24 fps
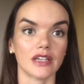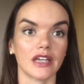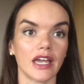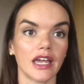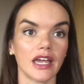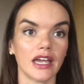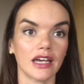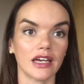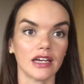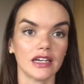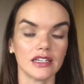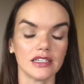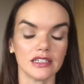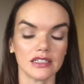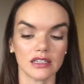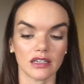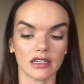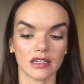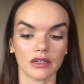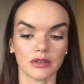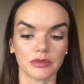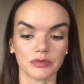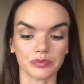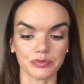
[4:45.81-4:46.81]
And
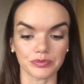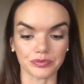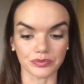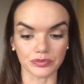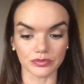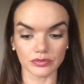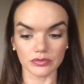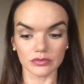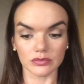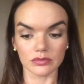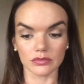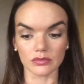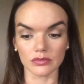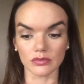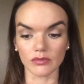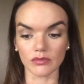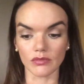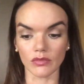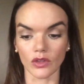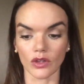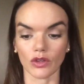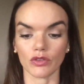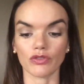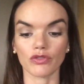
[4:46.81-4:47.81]

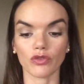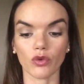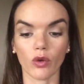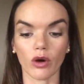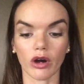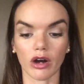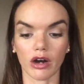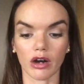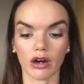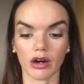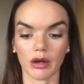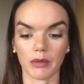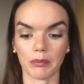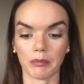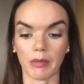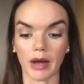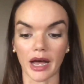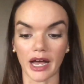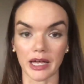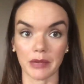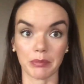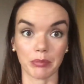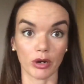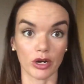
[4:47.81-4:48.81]
for
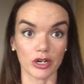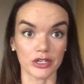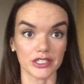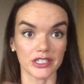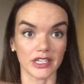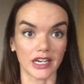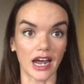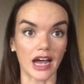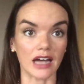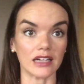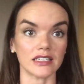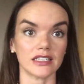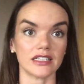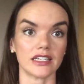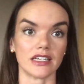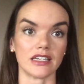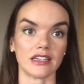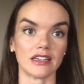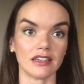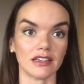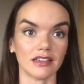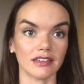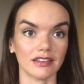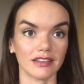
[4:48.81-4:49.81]
my
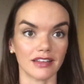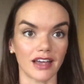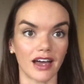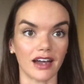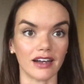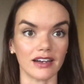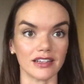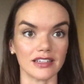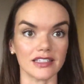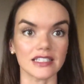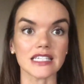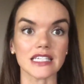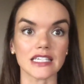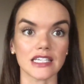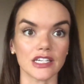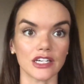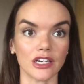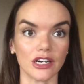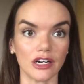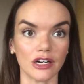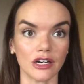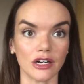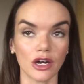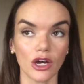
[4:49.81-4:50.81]
personality that is
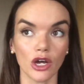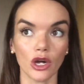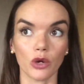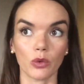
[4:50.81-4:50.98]
here,